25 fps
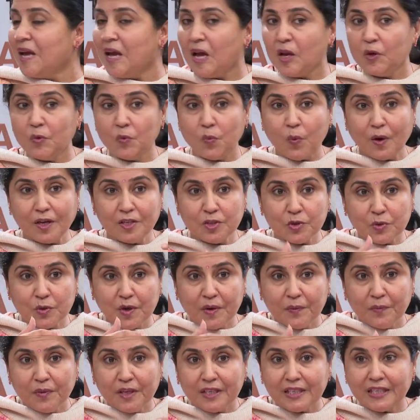And once you
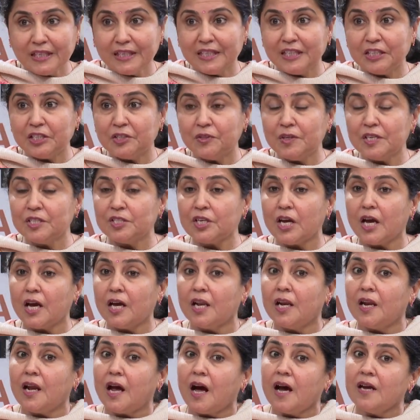are making it rich,
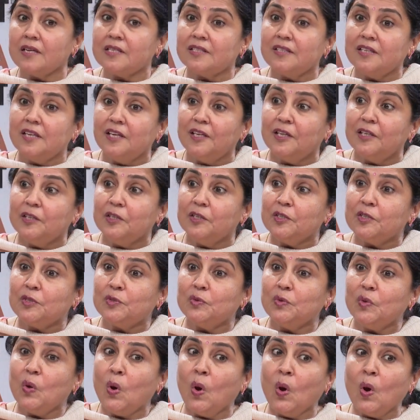I'll ask the learners
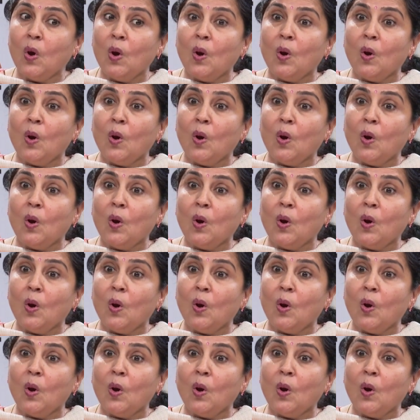to